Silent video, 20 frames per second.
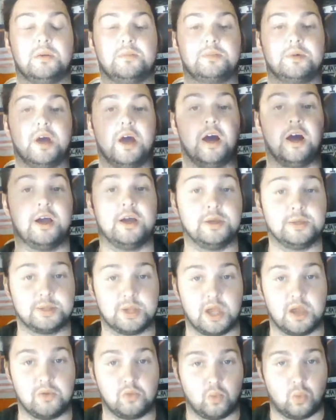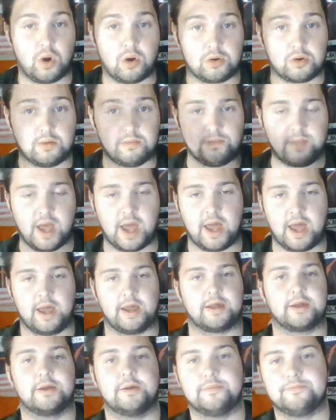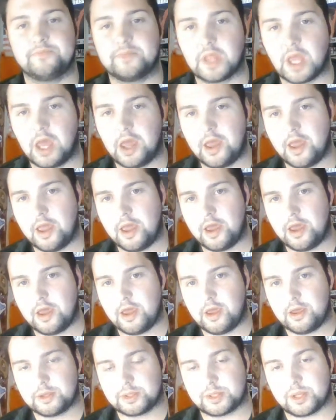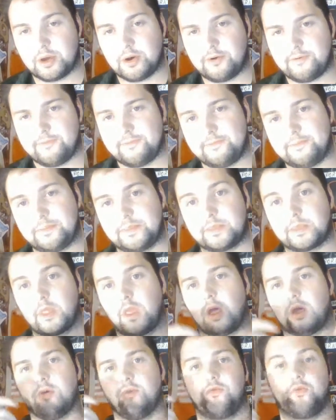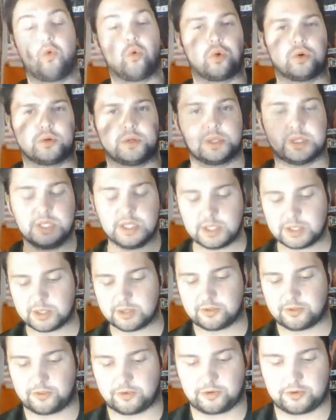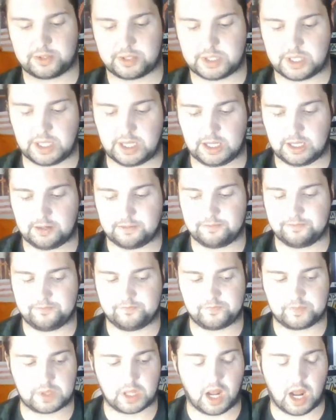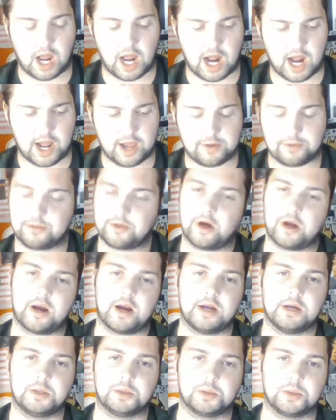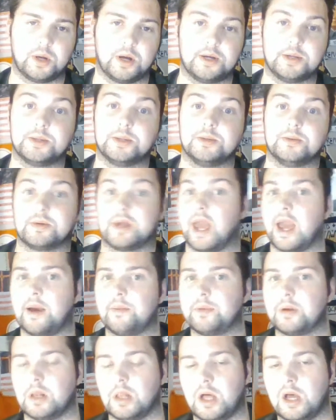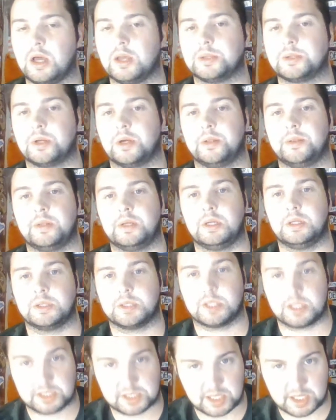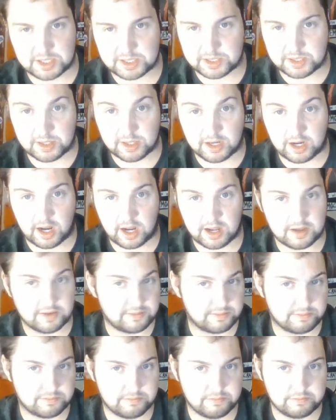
up, guys, and welcome back. So, for season 13, I thought I'd try to capitalize on the success that I